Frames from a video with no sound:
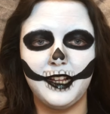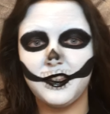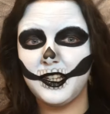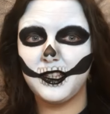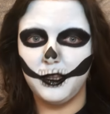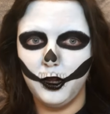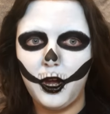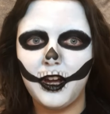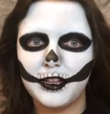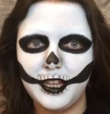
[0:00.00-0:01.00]
And since
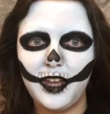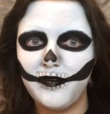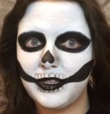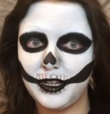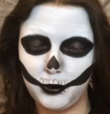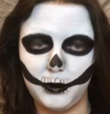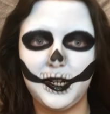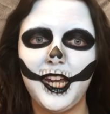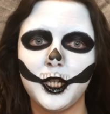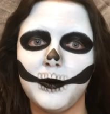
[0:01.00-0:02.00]
Long Live is in
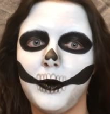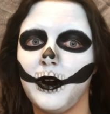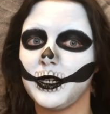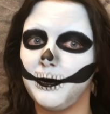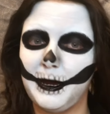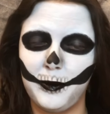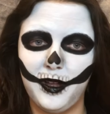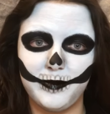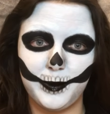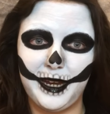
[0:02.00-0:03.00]
quotation marks,
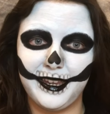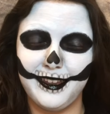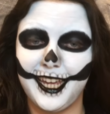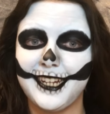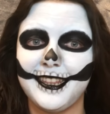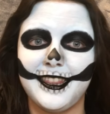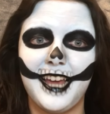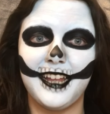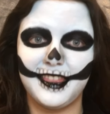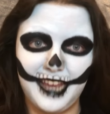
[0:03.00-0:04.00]
people have speculated
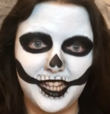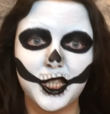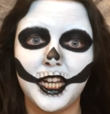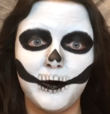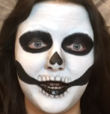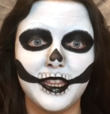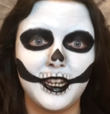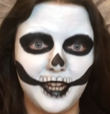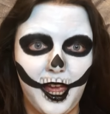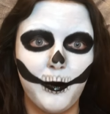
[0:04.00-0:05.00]
that that's going to be
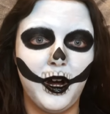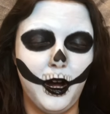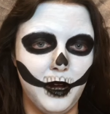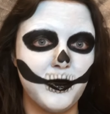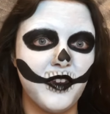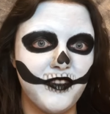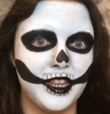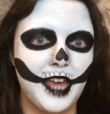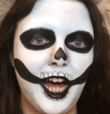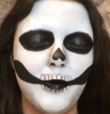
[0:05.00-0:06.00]
the name of the
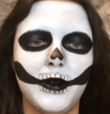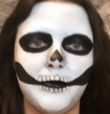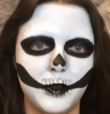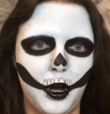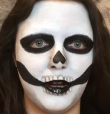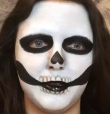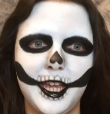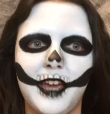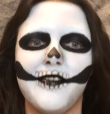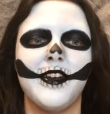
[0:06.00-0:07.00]
5th album,
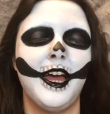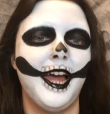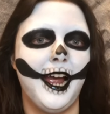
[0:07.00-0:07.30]
Long Live.